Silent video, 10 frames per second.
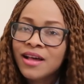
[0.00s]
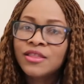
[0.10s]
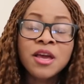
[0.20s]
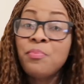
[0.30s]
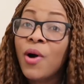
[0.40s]

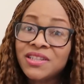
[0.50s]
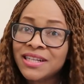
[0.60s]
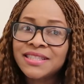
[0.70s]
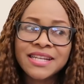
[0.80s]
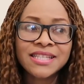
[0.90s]
The
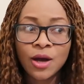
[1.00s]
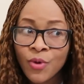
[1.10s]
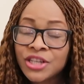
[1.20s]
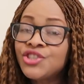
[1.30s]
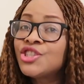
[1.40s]
important thing is that
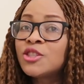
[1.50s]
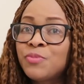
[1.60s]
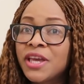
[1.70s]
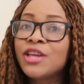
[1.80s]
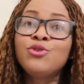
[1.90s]
when she's
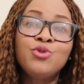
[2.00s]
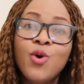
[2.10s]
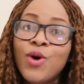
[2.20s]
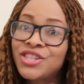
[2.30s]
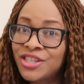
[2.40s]
speaking, you
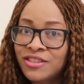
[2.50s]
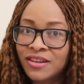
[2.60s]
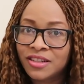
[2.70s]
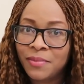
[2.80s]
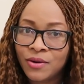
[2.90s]
know what she's
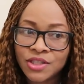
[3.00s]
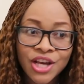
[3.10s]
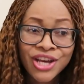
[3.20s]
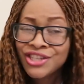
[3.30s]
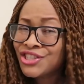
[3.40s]
talking about.
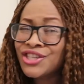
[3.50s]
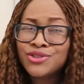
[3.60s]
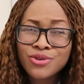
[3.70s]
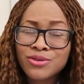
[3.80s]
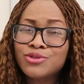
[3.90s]

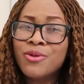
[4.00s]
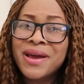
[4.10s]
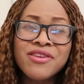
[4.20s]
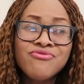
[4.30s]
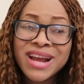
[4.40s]
She's taught so
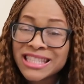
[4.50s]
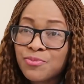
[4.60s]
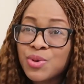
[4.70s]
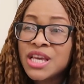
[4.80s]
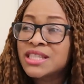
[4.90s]
many
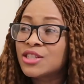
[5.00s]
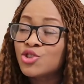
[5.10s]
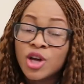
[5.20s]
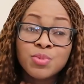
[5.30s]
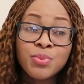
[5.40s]
recipes
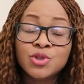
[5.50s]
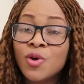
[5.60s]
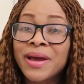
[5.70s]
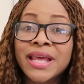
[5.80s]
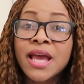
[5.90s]
and taught people
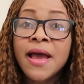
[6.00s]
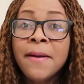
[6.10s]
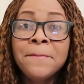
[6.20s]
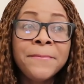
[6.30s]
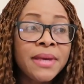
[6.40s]
so many,
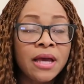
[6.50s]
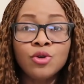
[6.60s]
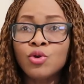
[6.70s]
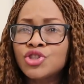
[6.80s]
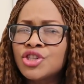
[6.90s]

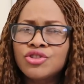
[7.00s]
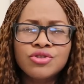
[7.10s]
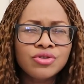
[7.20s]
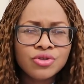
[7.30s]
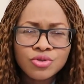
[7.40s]
you know, she's
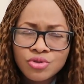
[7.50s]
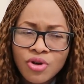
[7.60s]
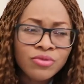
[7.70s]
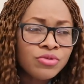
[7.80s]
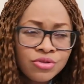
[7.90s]

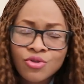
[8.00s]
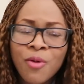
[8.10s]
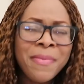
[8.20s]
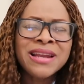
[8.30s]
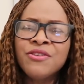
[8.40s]
done
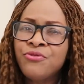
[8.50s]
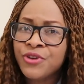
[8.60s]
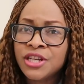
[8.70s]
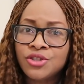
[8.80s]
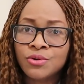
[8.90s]
so many
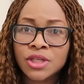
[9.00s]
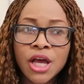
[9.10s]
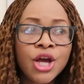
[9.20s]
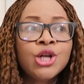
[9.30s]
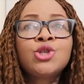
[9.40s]
videos
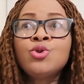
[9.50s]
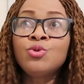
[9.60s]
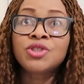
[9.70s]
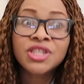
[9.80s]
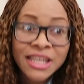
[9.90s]

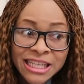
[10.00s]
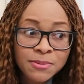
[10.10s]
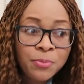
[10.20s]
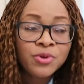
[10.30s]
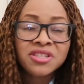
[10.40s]
to
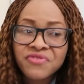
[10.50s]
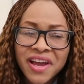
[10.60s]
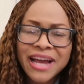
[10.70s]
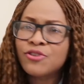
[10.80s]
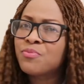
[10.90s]
teach people
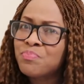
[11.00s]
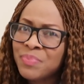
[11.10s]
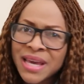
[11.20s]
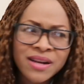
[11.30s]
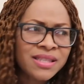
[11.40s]
different kind of
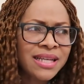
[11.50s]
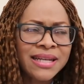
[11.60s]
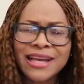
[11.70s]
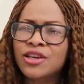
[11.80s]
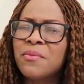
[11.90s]
meals,
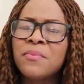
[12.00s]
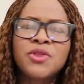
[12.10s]
and like,